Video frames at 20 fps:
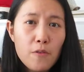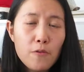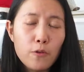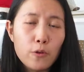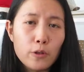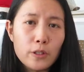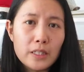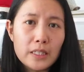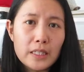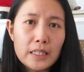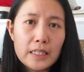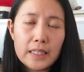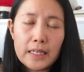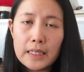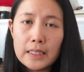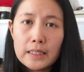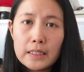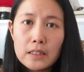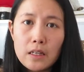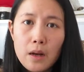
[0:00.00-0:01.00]
for the
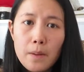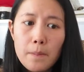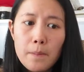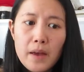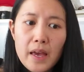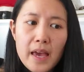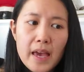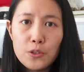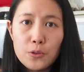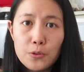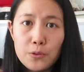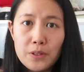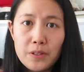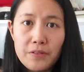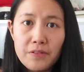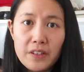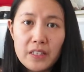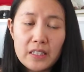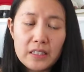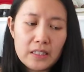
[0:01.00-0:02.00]
kingdom to
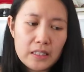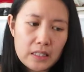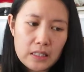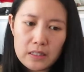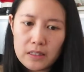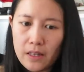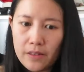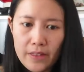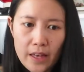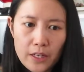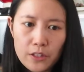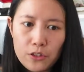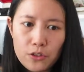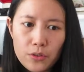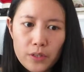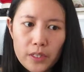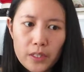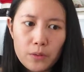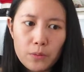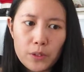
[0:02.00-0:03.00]
defeat these
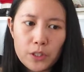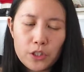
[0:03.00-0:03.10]
deathshriek,